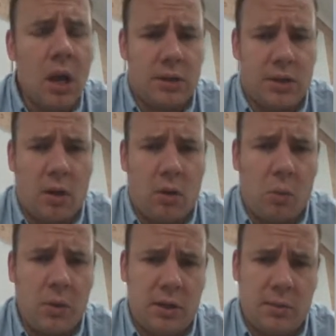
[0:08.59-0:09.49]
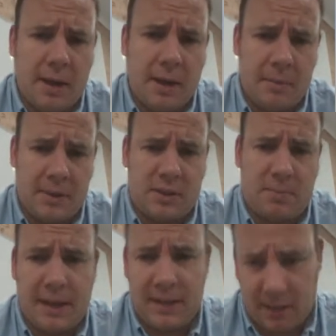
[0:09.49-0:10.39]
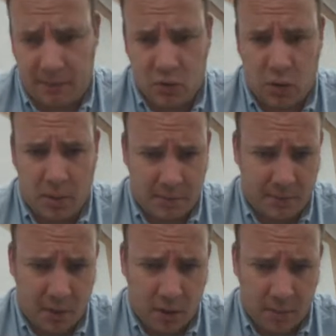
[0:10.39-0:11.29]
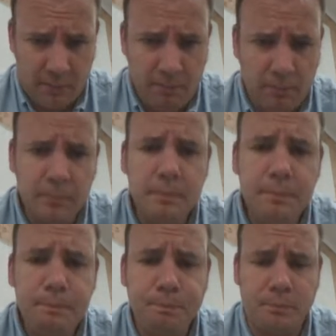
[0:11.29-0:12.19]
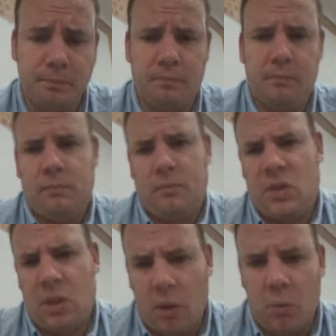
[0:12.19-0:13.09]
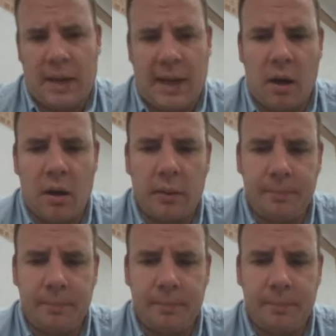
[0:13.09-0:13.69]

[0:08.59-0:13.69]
So I want you to be able to explain the different types of farming, to learn what they are,